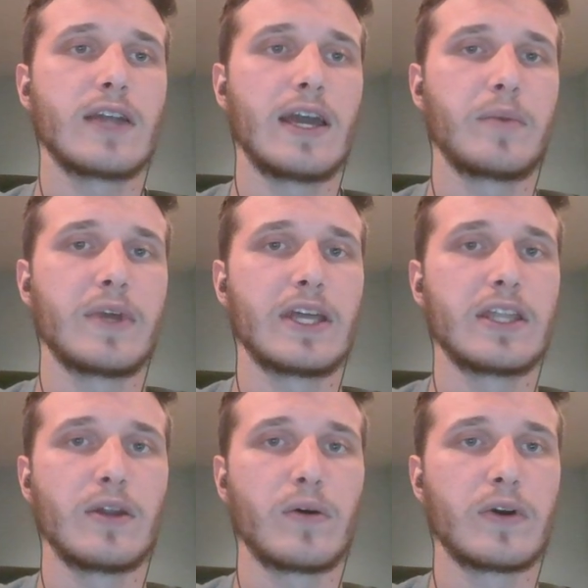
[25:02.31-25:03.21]
typing
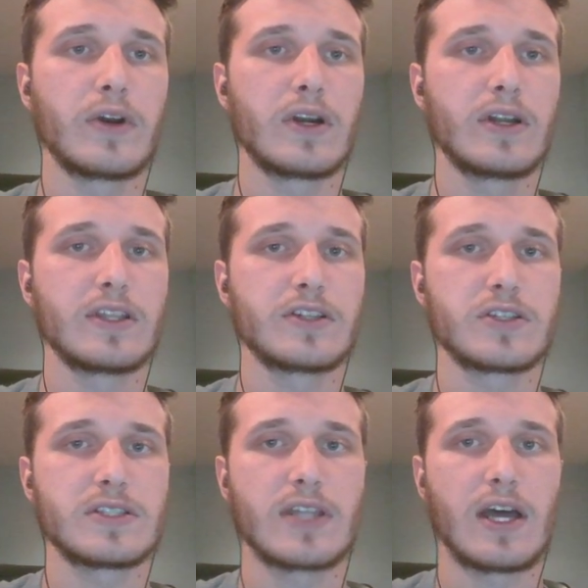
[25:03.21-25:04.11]
in the order and then
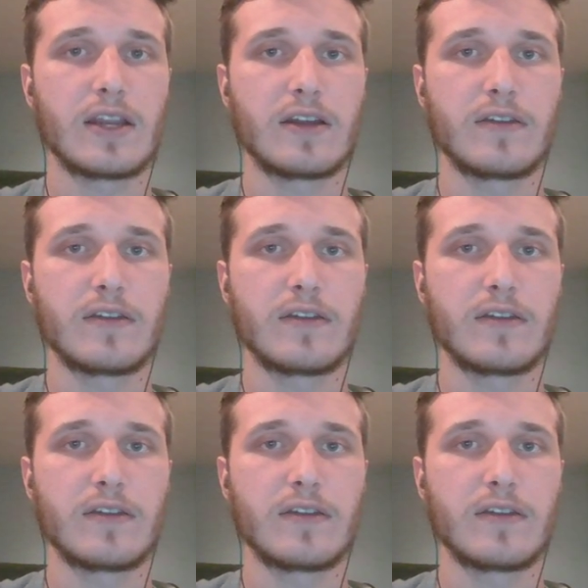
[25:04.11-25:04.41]
just not